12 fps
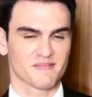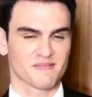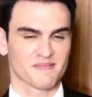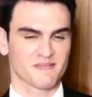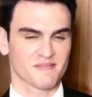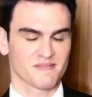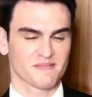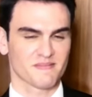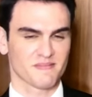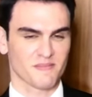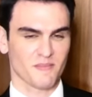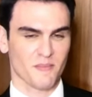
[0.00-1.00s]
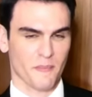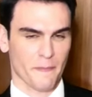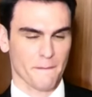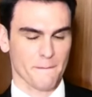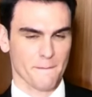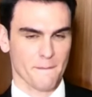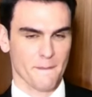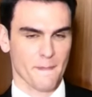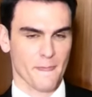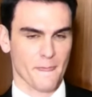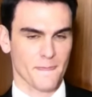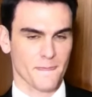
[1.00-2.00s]

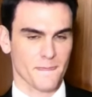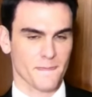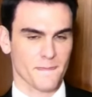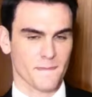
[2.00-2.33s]
This person isn't speaking.